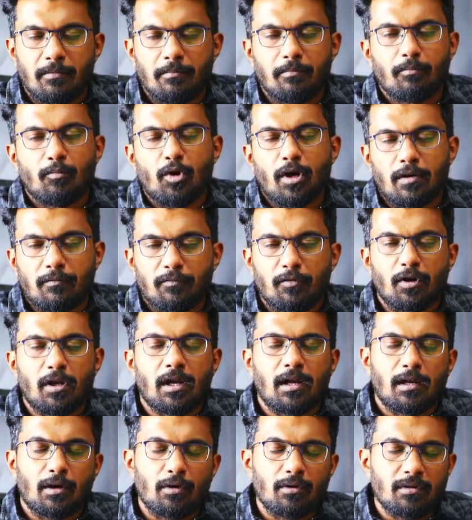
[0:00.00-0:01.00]
bought for
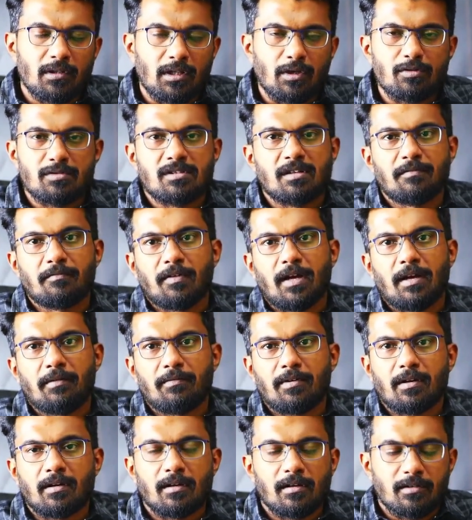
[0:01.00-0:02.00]
around
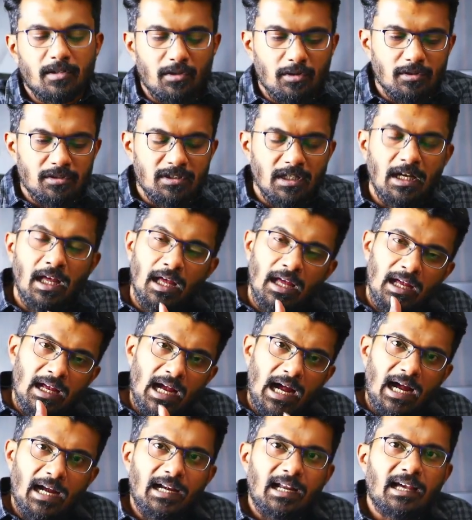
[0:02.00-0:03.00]
1,500 crores,
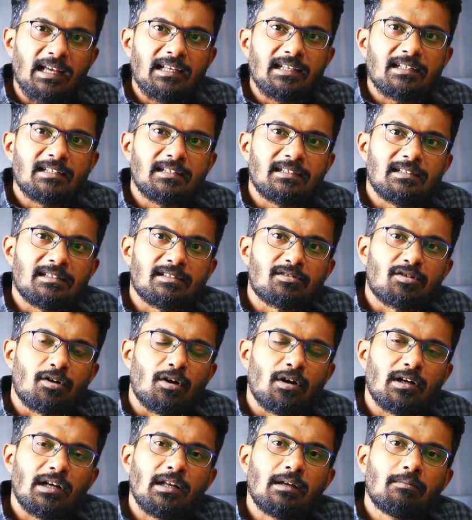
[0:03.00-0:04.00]
and I
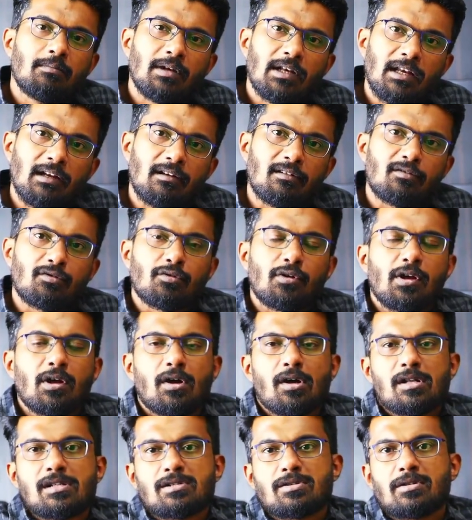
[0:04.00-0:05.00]
strongly believe today
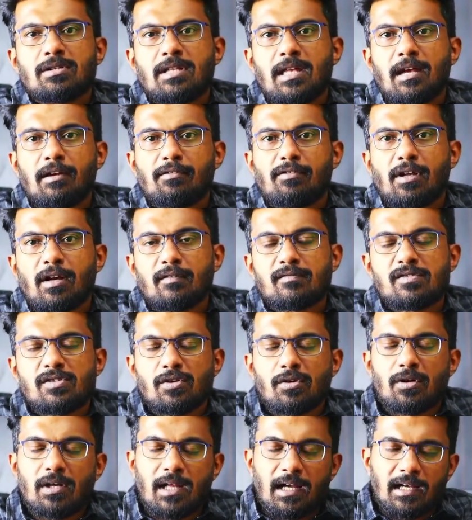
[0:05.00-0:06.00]
also they would have
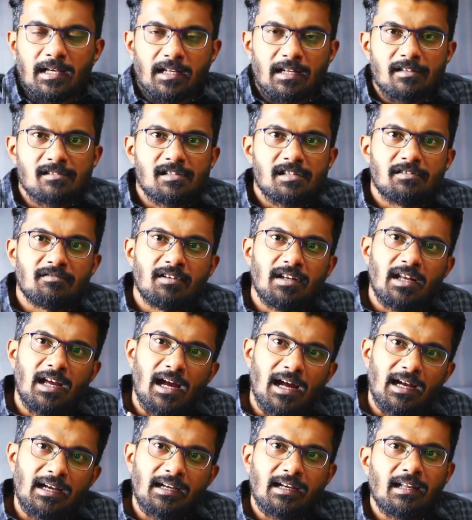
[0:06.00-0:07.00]
sold aggressively,
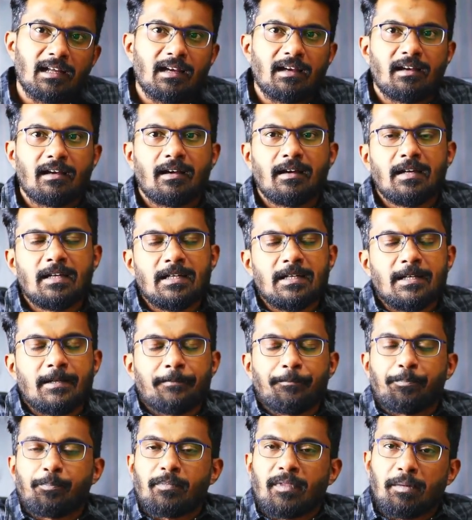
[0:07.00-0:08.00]
and
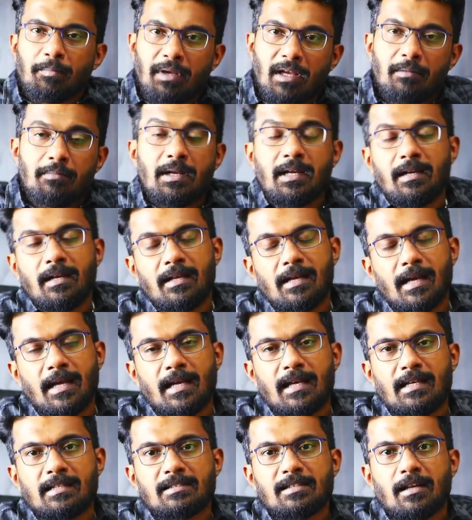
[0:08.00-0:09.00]
maybe
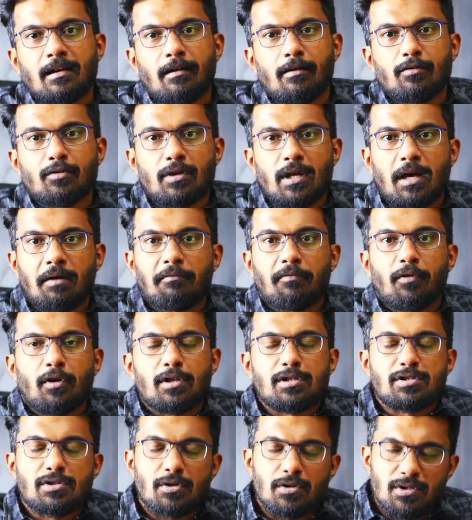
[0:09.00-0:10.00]
DIIs would have
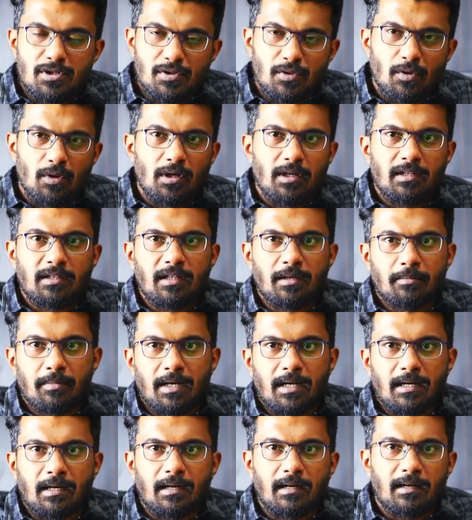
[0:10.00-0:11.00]
also sold in the
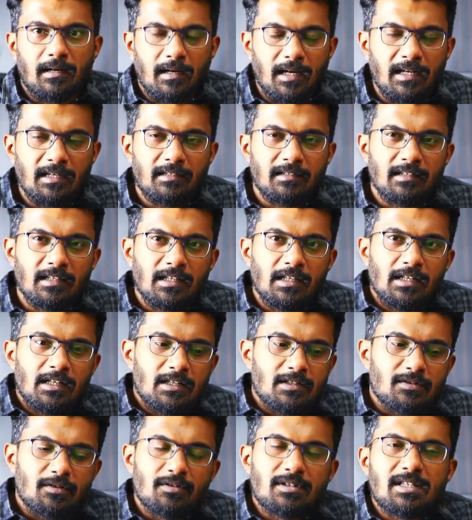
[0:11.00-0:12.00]
market, right?
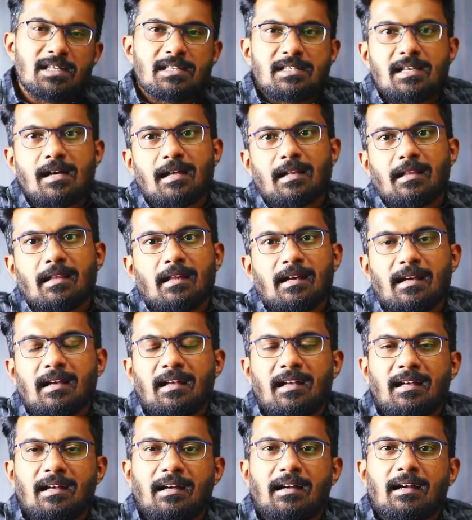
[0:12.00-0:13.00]
So this
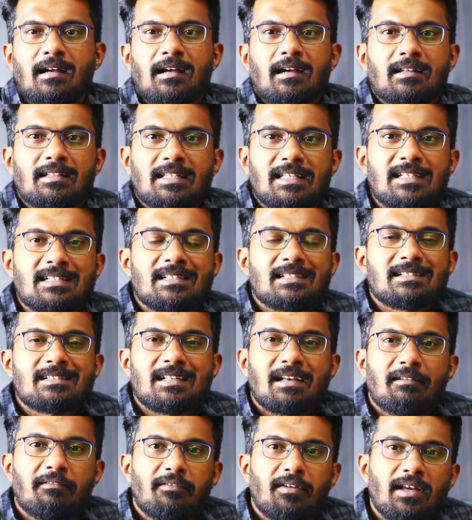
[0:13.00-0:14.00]
is
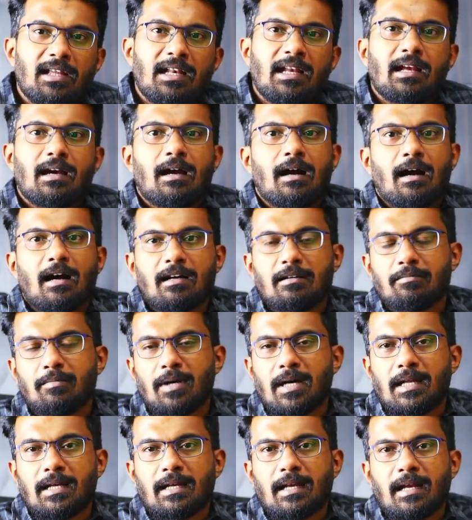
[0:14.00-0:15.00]
a very hard
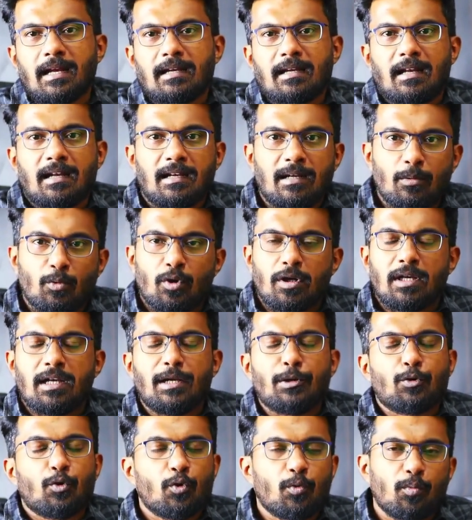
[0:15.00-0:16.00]
market, and
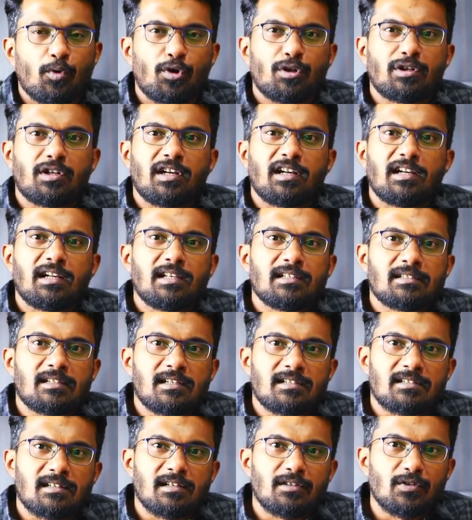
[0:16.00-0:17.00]
only 2 more trading
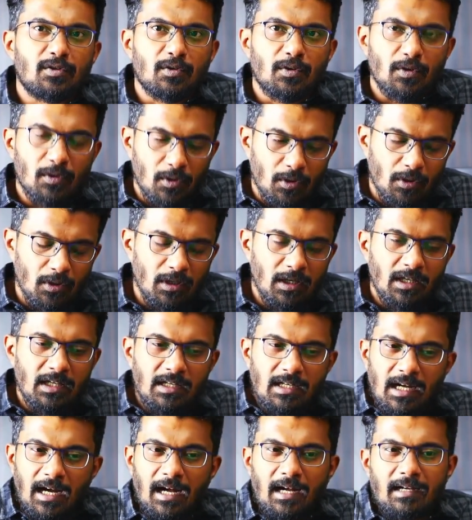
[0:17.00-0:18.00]
session to go,
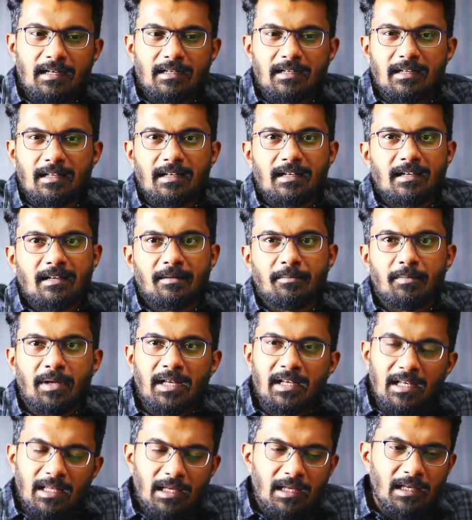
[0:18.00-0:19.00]
and
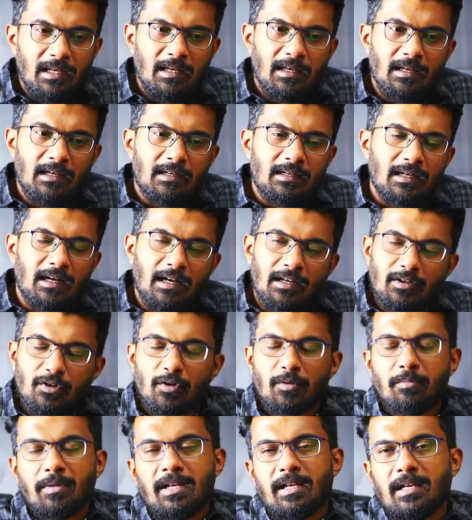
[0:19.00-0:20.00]
I
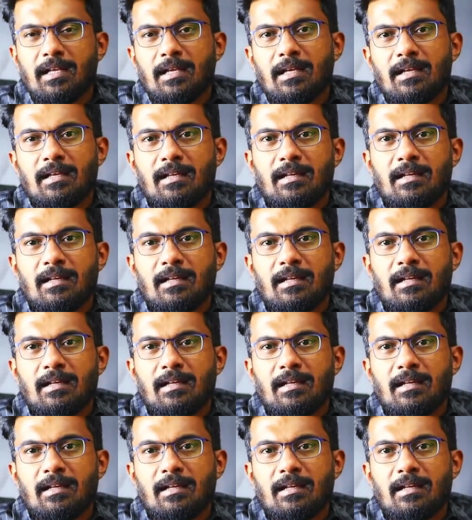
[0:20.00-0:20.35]
know many